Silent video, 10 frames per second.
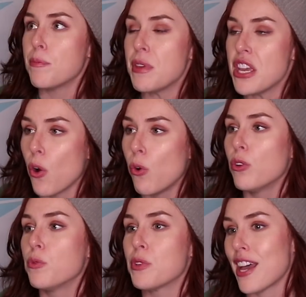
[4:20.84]
that being
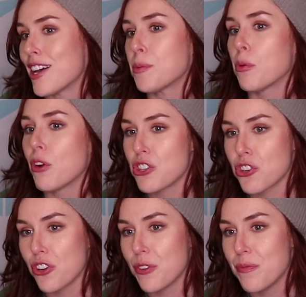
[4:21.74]
old was
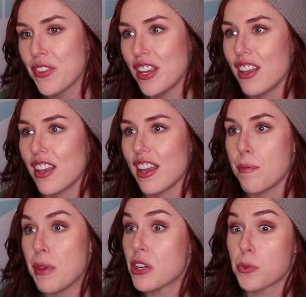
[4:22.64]
aspirational,
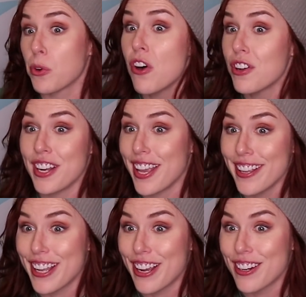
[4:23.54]
because we're all going to
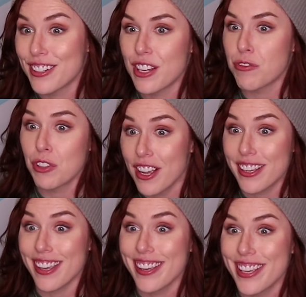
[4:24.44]
get there if we're
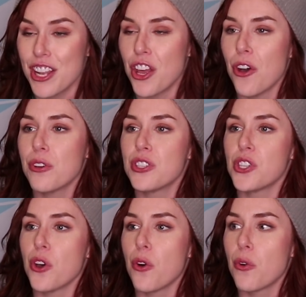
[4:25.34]
lucky,
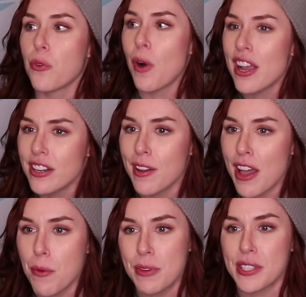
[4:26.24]
so why not
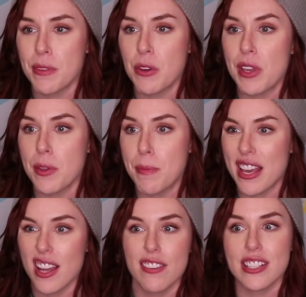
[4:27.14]
have it be something we can be
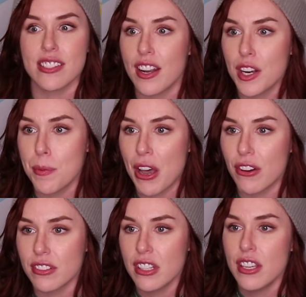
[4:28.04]
kind of excited
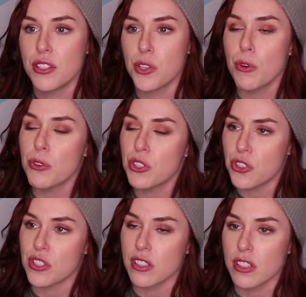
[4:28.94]
about? So Rosie's
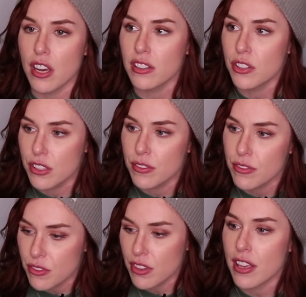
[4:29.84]
just a little
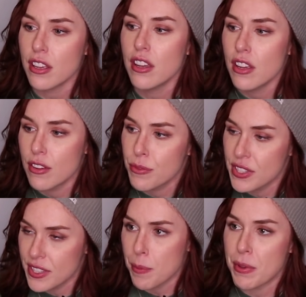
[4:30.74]

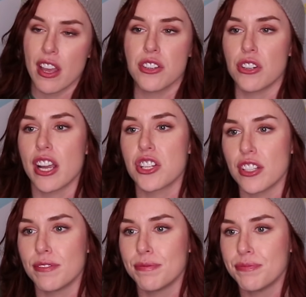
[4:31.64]
step in that direction.